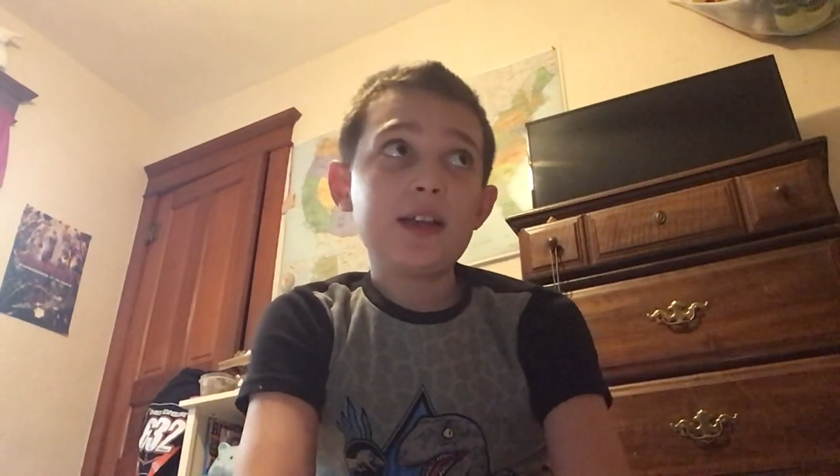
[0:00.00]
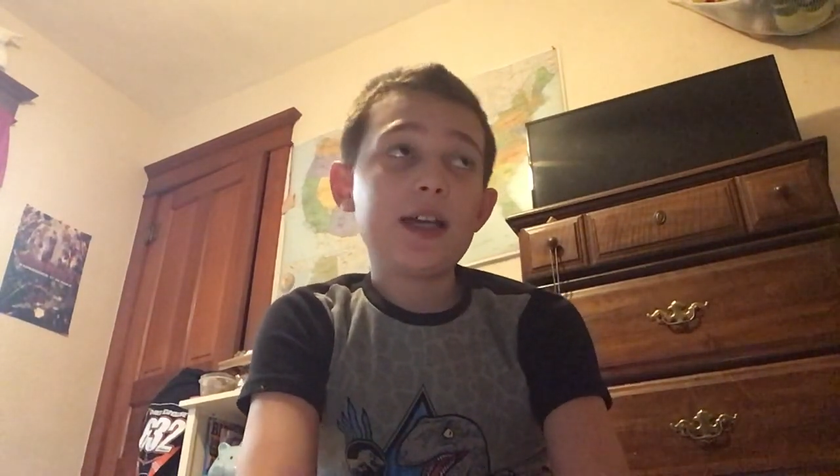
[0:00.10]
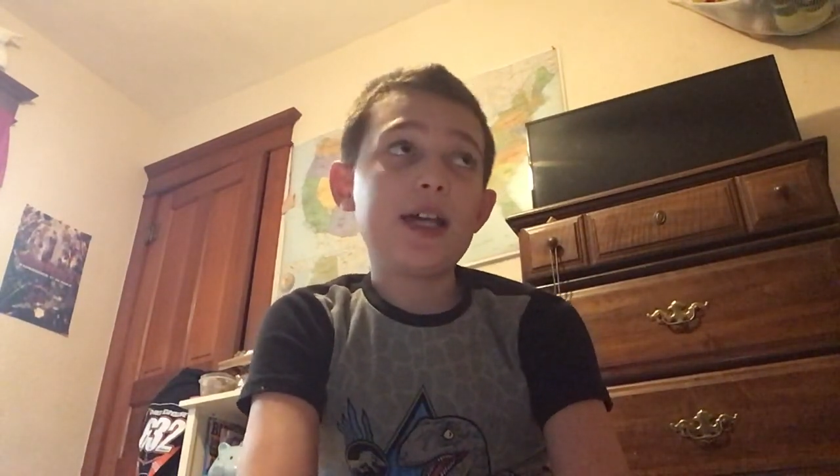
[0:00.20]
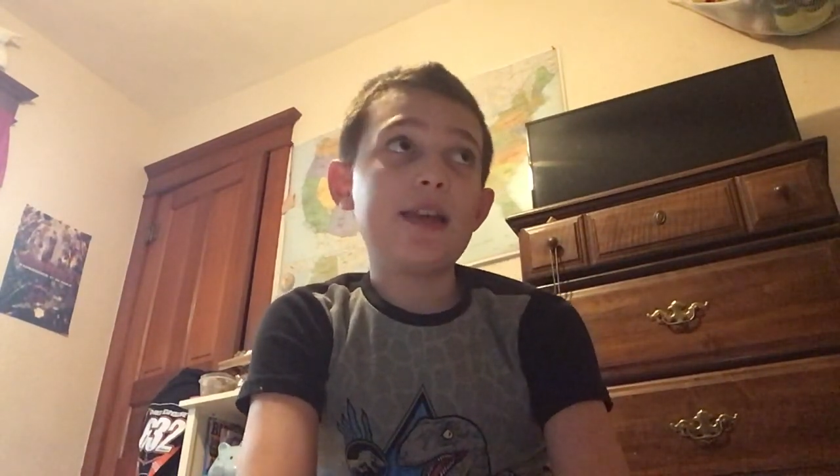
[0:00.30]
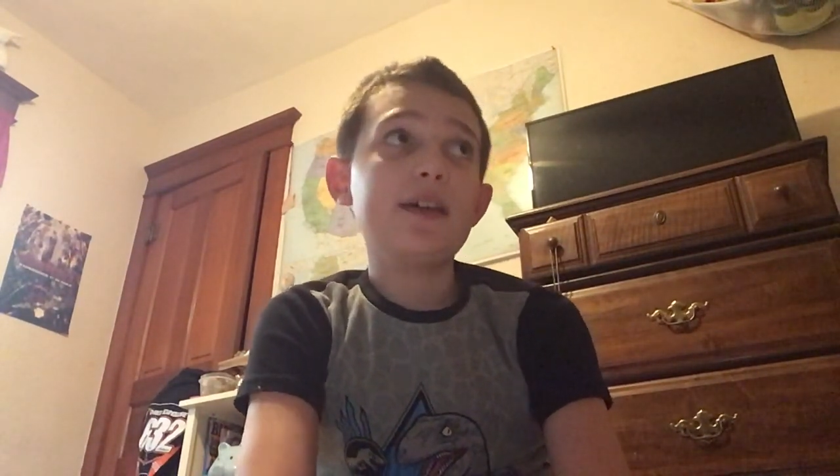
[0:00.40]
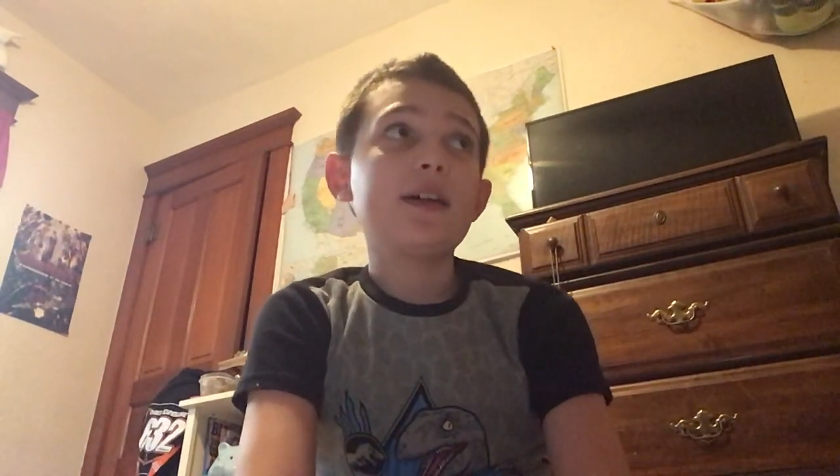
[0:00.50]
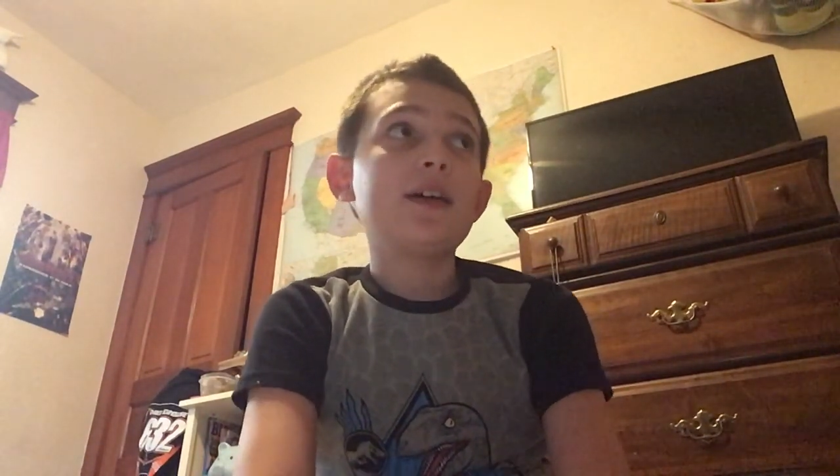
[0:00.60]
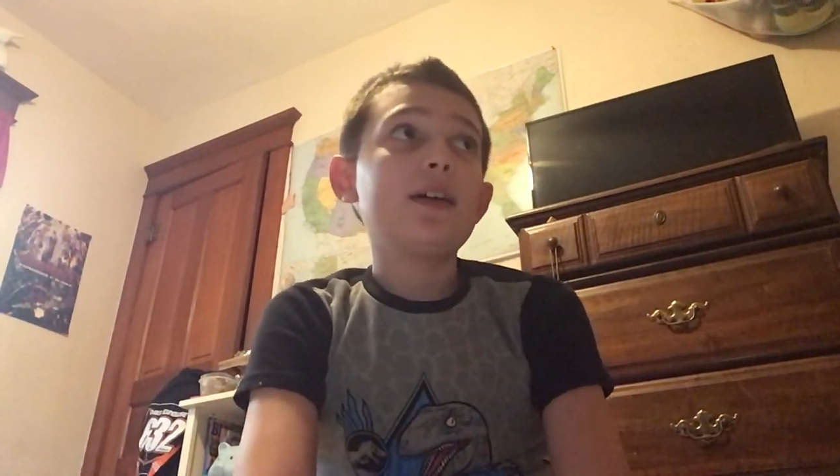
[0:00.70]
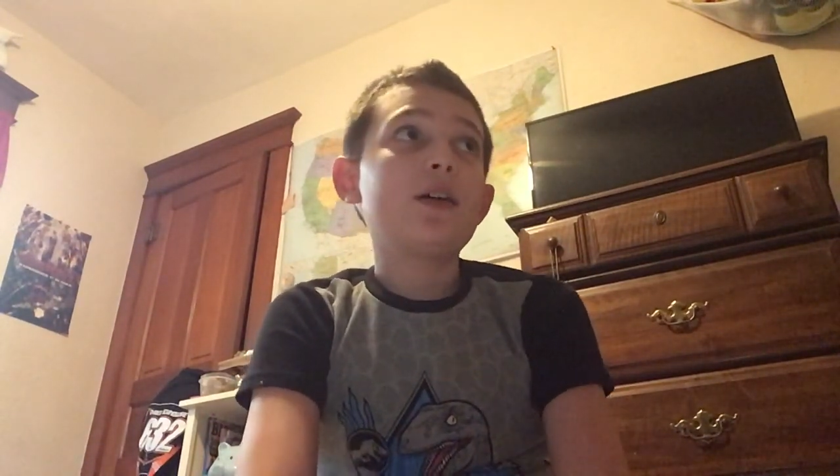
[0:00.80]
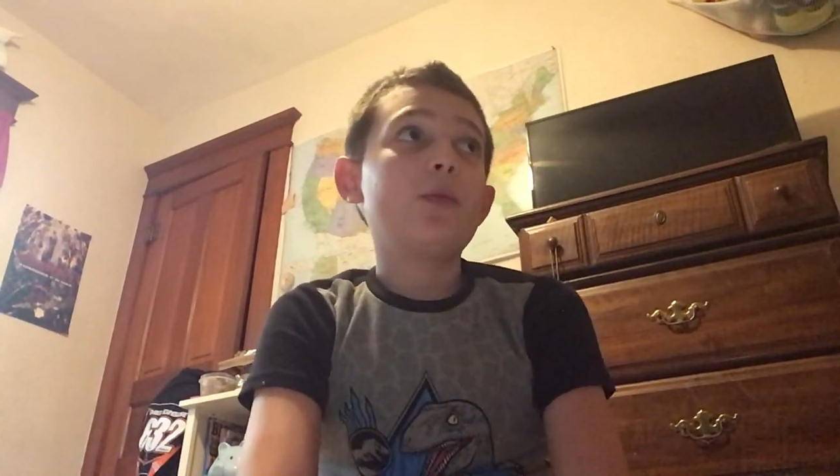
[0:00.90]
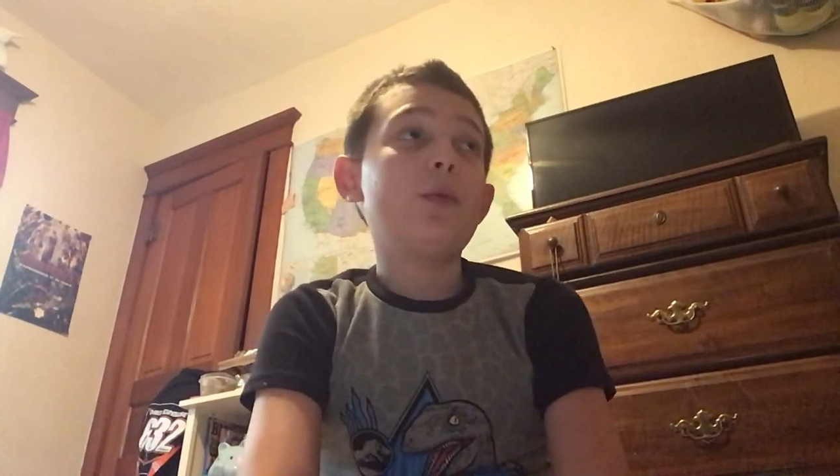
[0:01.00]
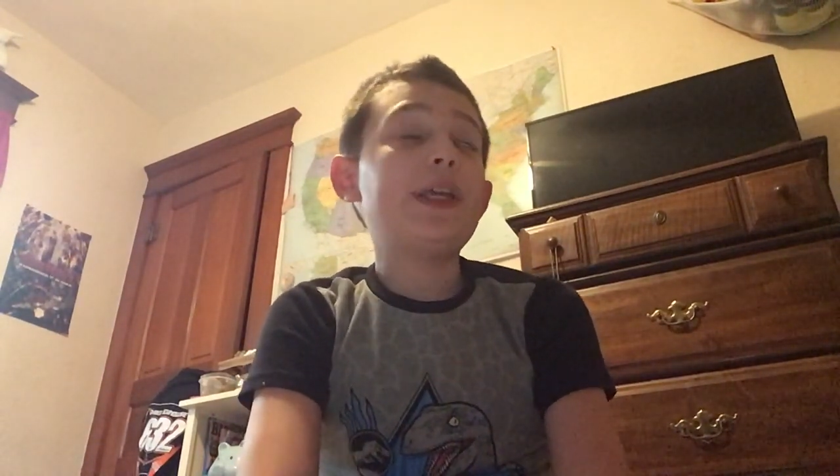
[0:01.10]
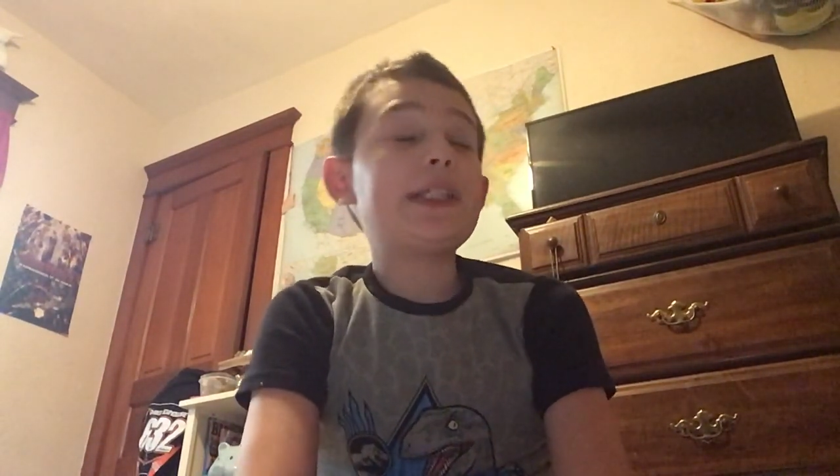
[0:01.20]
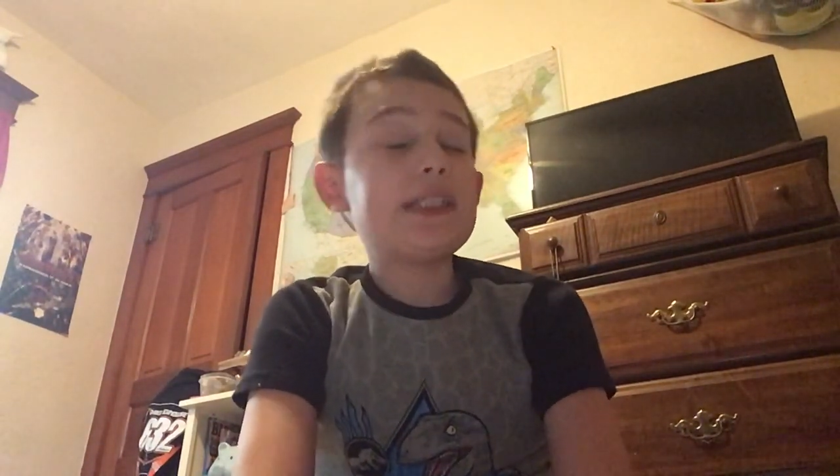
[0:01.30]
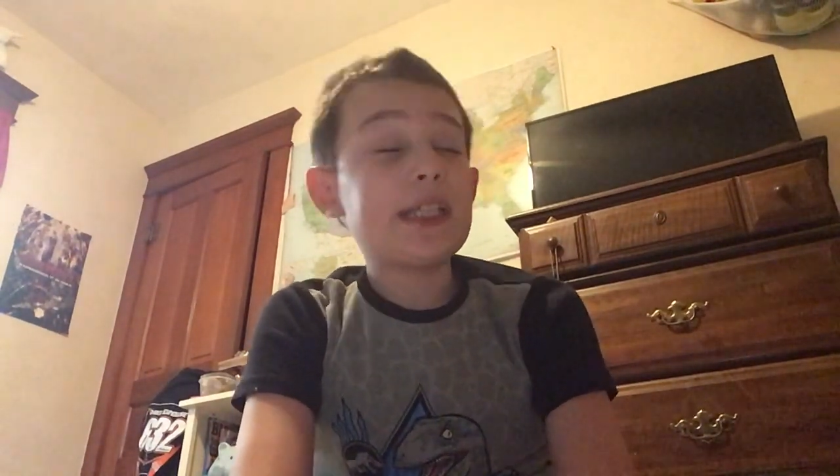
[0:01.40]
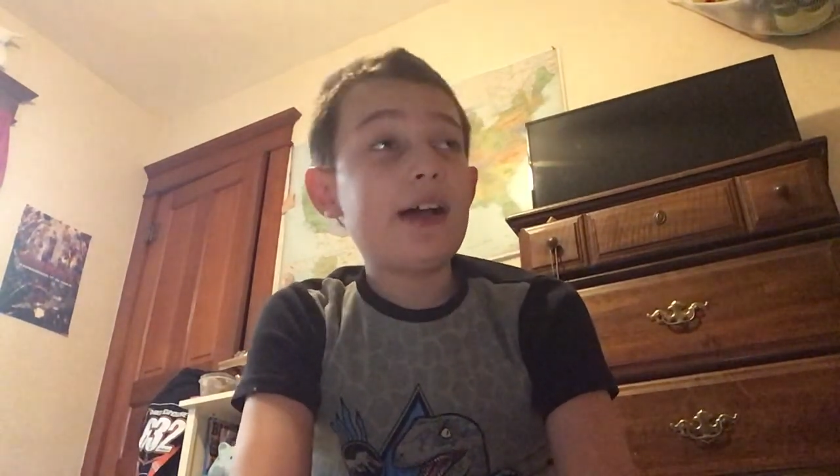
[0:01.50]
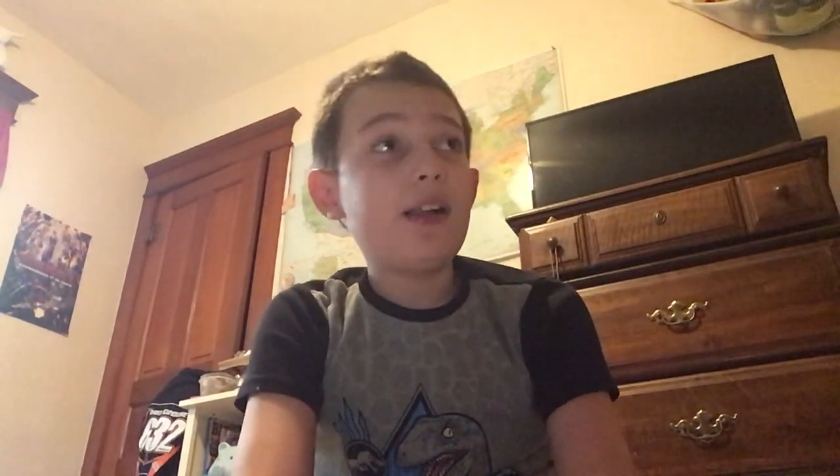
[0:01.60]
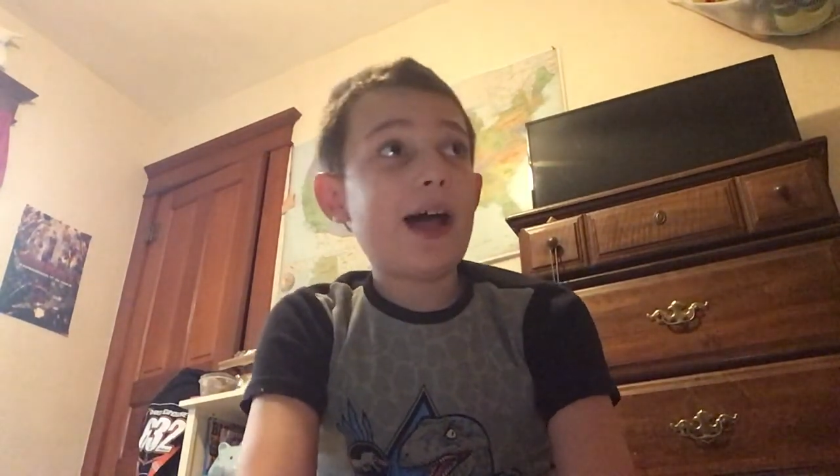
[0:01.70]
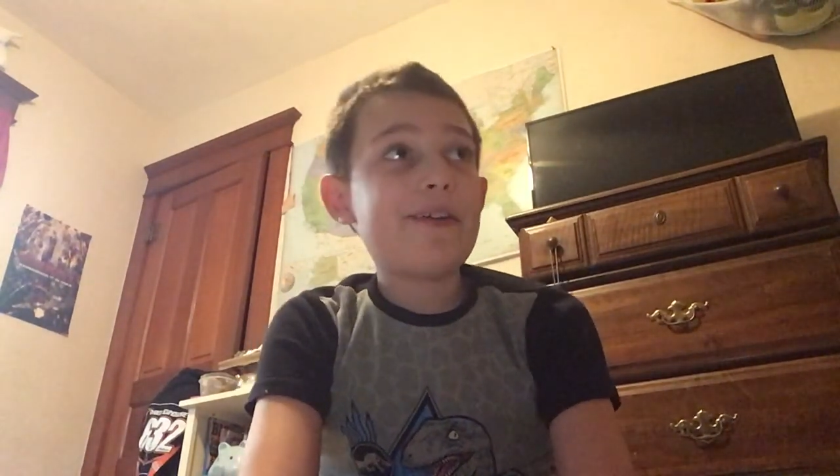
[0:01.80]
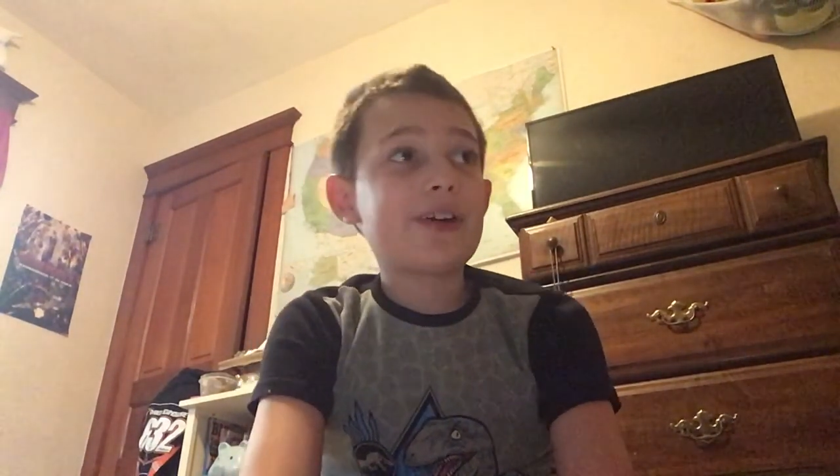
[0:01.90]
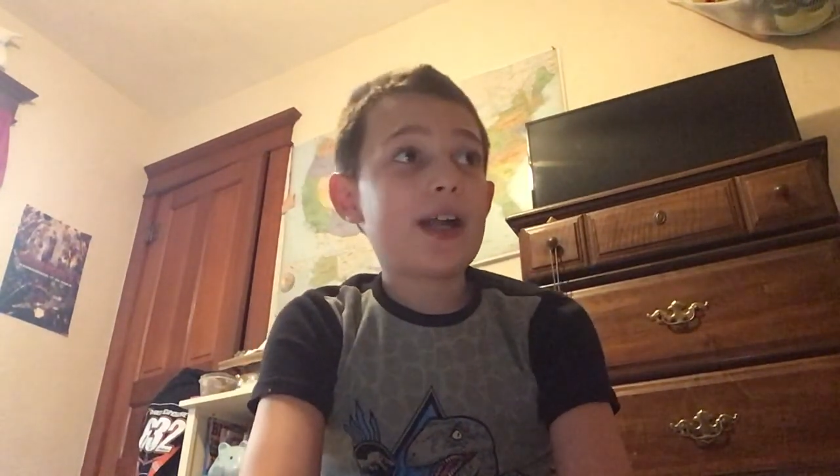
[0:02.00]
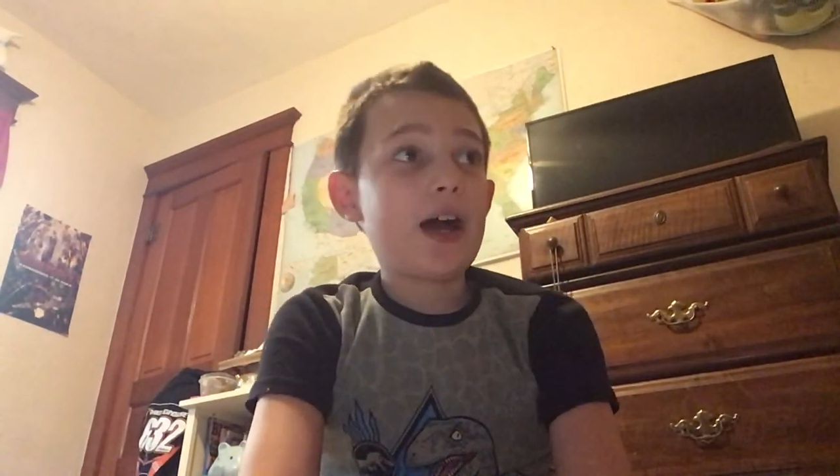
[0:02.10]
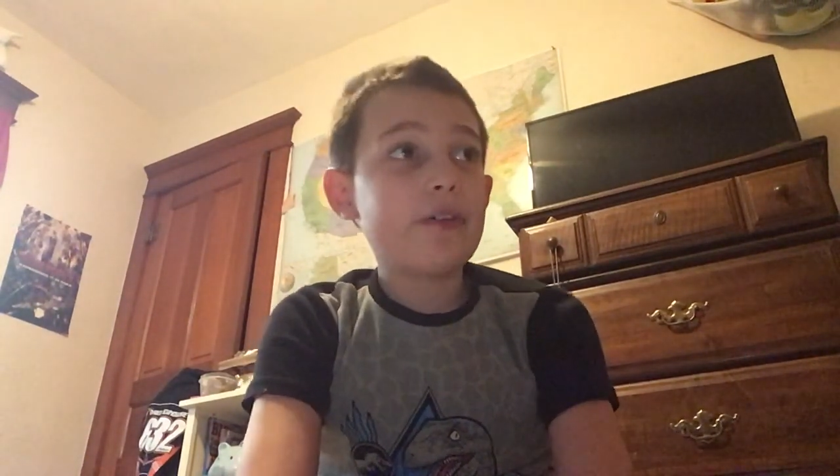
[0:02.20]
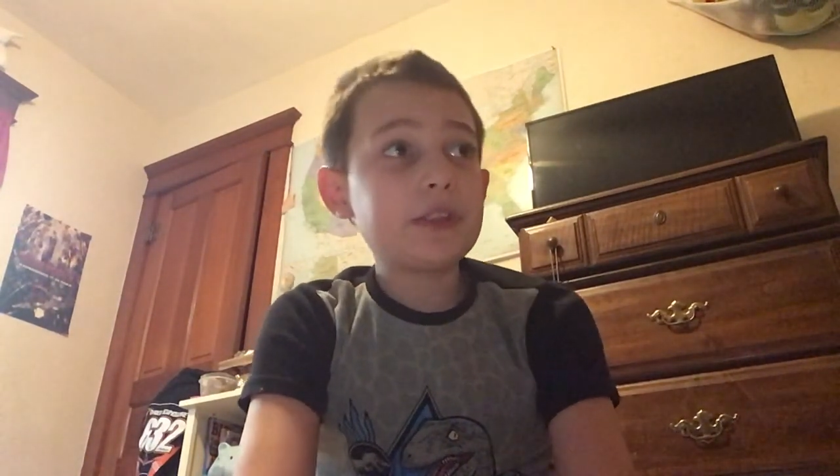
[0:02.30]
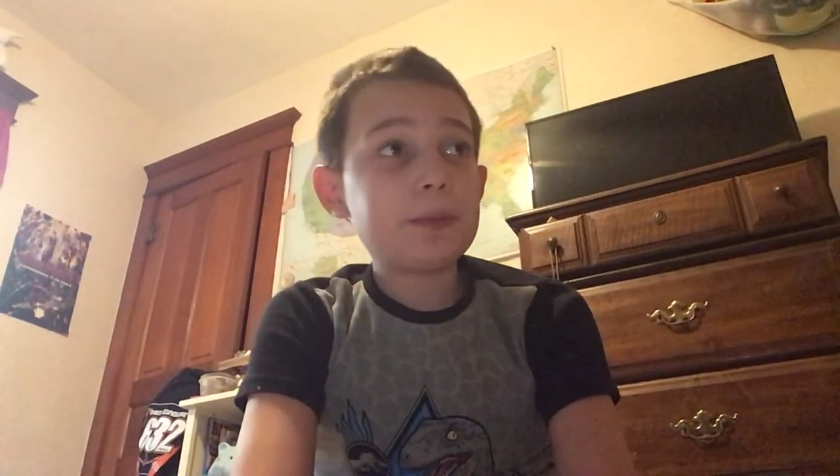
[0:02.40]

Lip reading: and we sell our house